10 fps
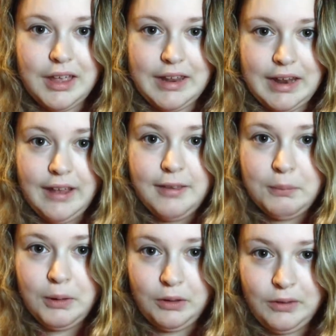and that's
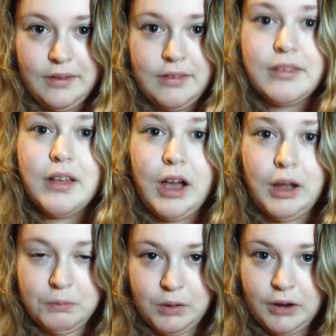because
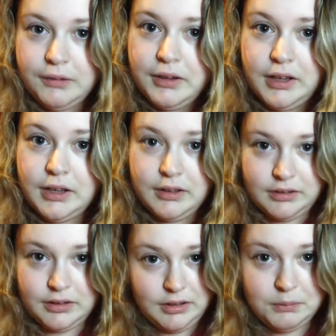I'm currently
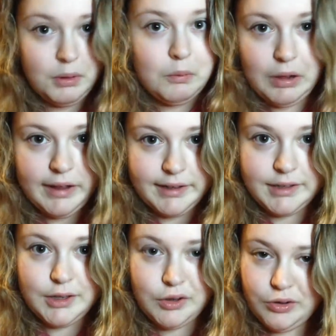going to be
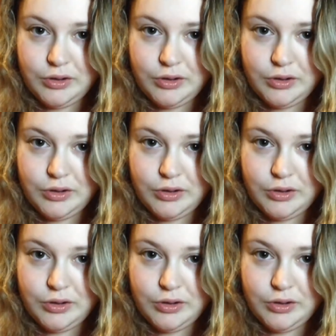working,